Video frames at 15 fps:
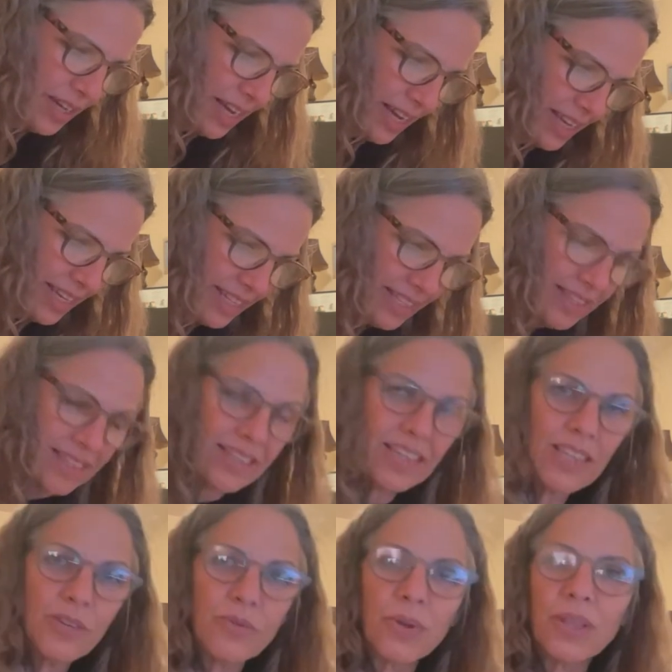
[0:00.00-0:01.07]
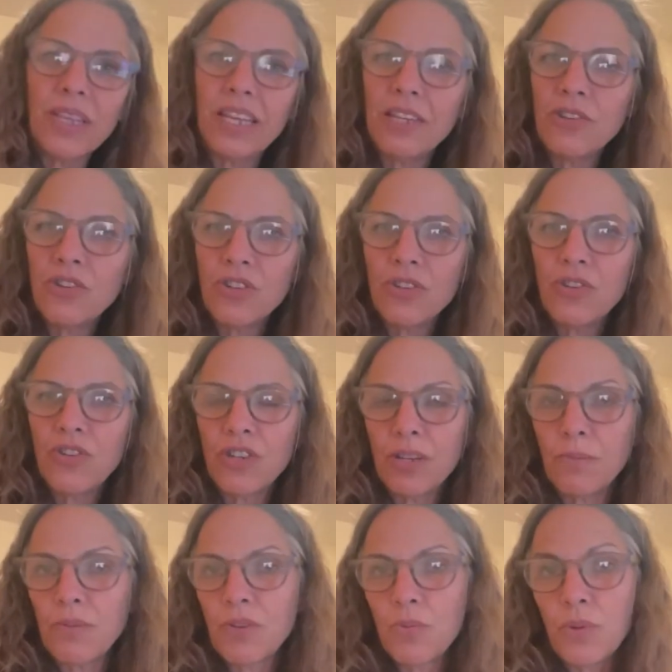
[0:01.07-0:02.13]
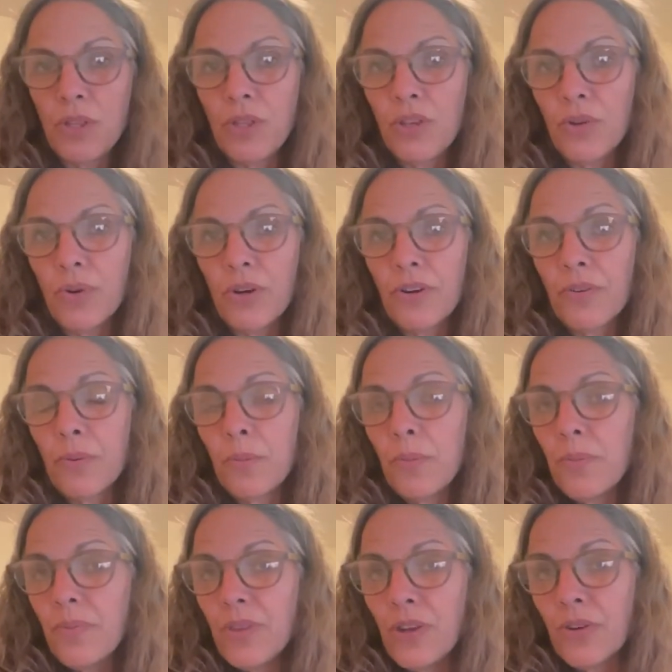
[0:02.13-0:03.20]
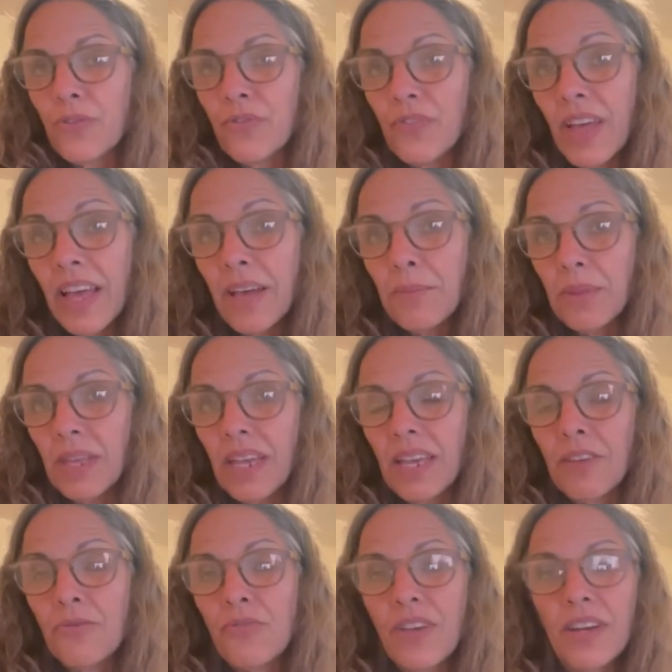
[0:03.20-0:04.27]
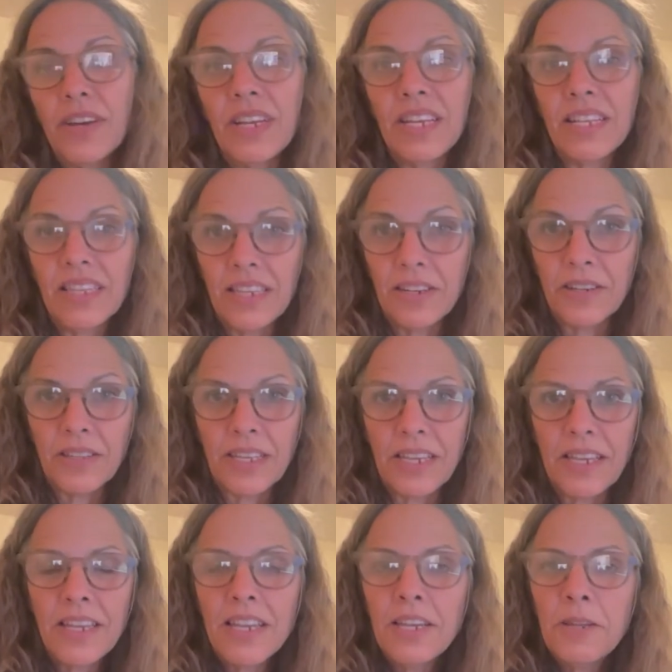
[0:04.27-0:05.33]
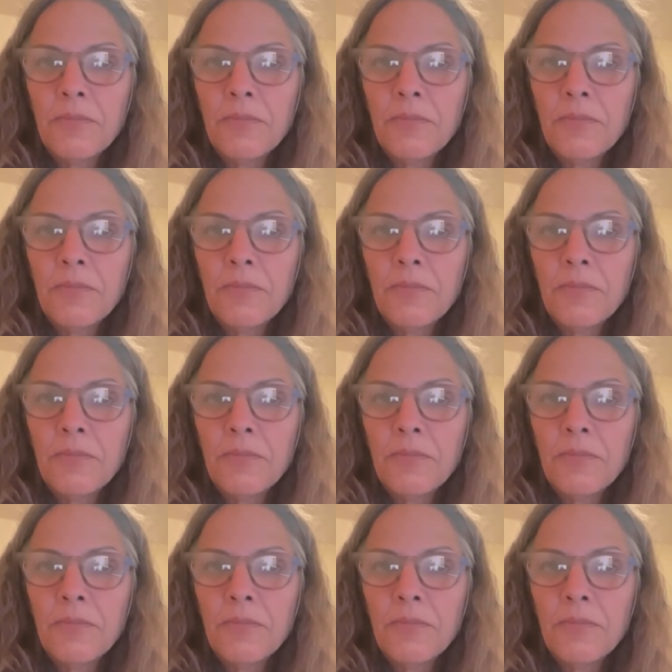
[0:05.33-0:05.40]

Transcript: I can see the relationships with your family very clearly.